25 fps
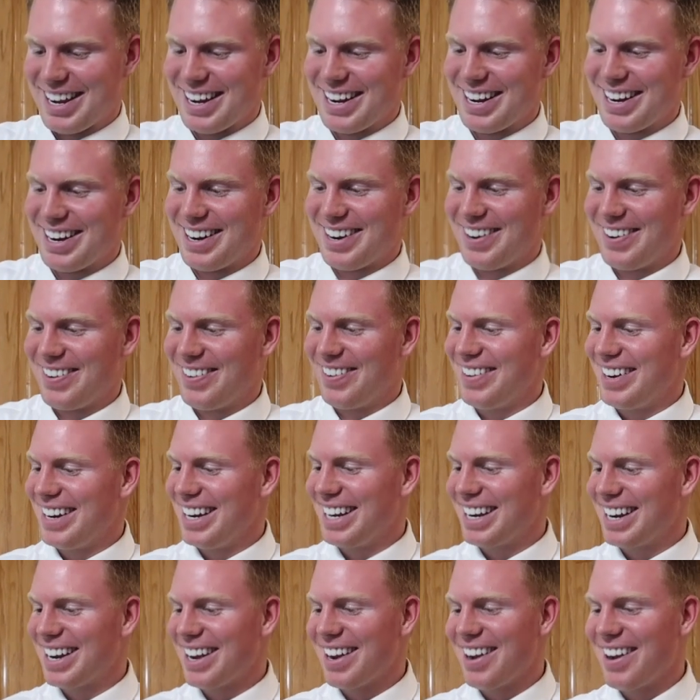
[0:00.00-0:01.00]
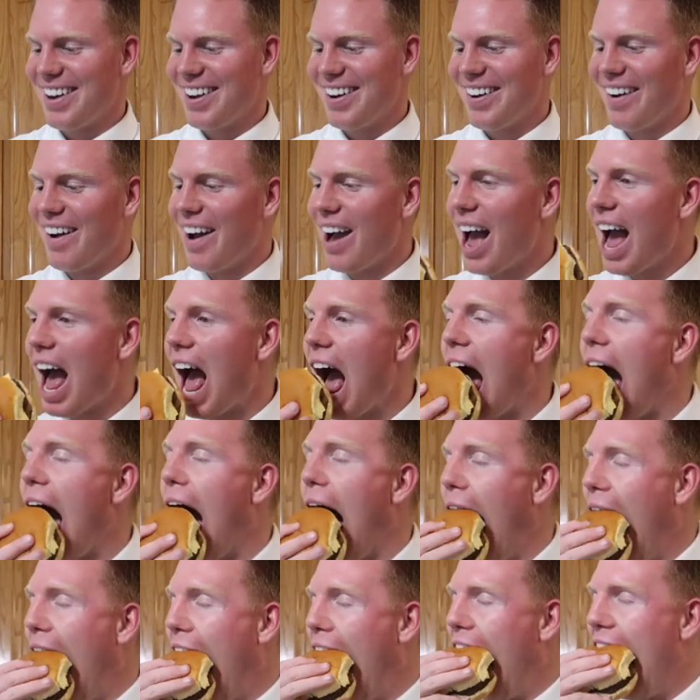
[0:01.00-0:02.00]
Here Let's get it. Do you
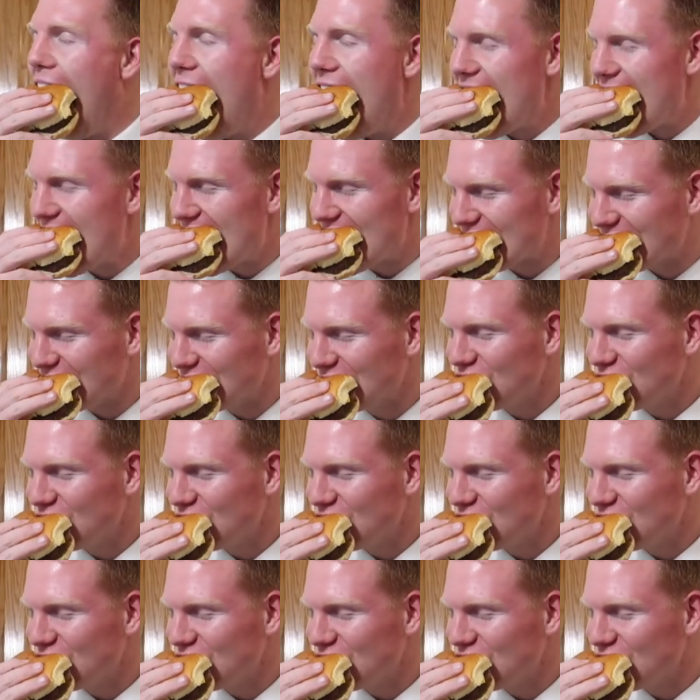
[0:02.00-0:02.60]
want a burger?